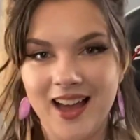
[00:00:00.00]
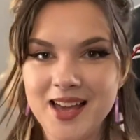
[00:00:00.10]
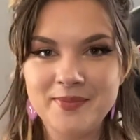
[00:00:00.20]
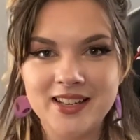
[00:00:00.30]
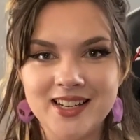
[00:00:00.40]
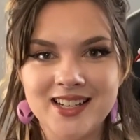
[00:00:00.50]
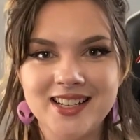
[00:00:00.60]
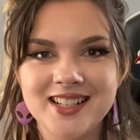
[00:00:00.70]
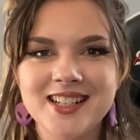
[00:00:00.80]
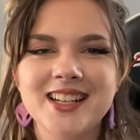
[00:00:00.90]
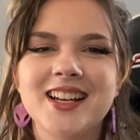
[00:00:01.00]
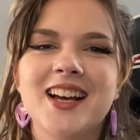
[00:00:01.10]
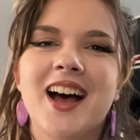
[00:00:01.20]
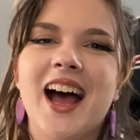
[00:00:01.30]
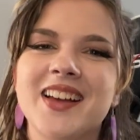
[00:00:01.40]
Hi, bitch!
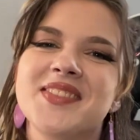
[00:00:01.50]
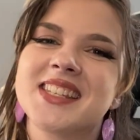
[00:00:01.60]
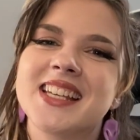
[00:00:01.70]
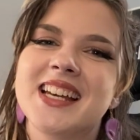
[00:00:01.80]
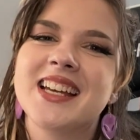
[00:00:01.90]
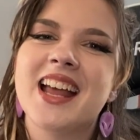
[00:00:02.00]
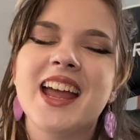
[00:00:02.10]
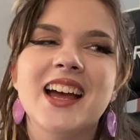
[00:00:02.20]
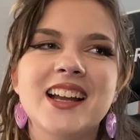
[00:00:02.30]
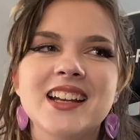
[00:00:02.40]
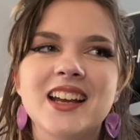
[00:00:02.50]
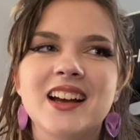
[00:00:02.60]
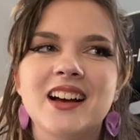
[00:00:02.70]
I'm Sid, and